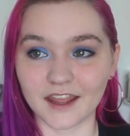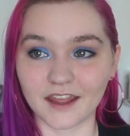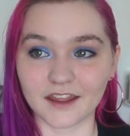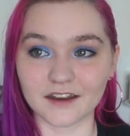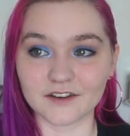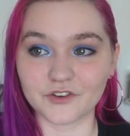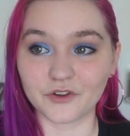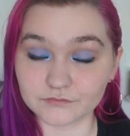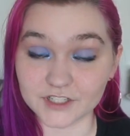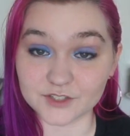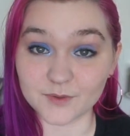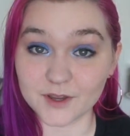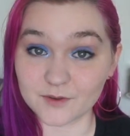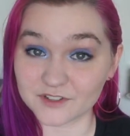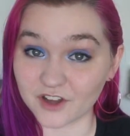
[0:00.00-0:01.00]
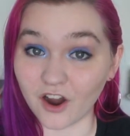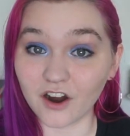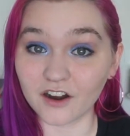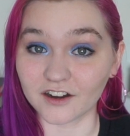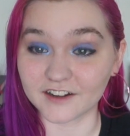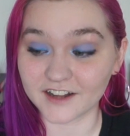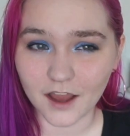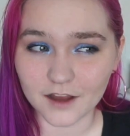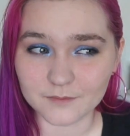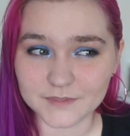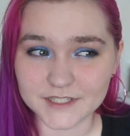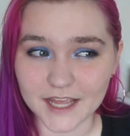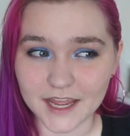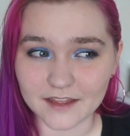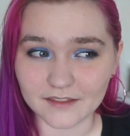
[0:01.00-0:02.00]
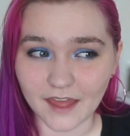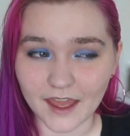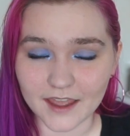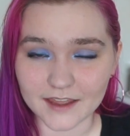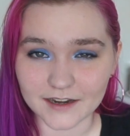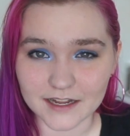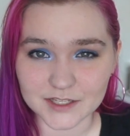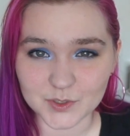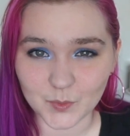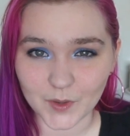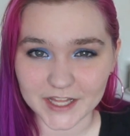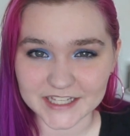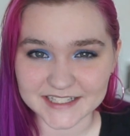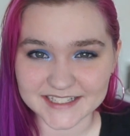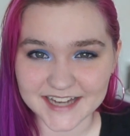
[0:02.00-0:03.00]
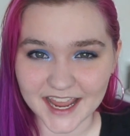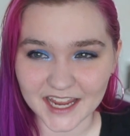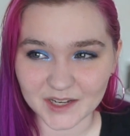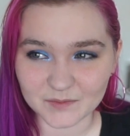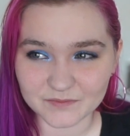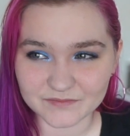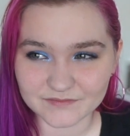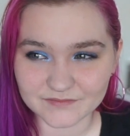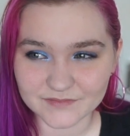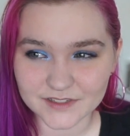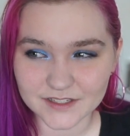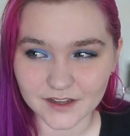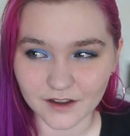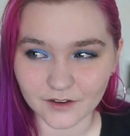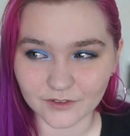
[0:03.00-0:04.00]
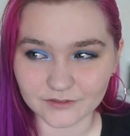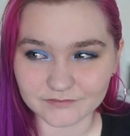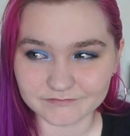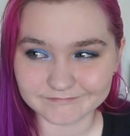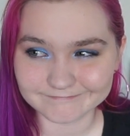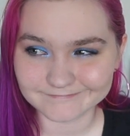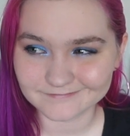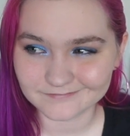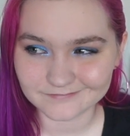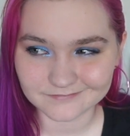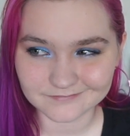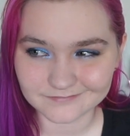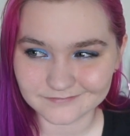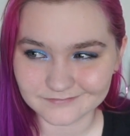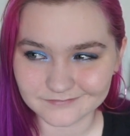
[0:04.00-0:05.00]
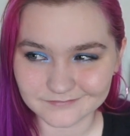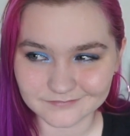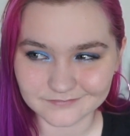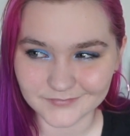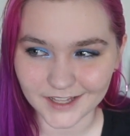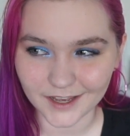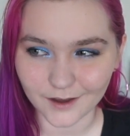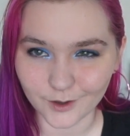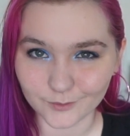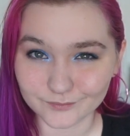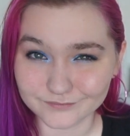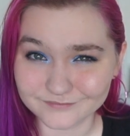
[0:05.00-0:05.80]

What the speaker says: And this week was hard. I'm saying that, and it's Wednesday, so yeah.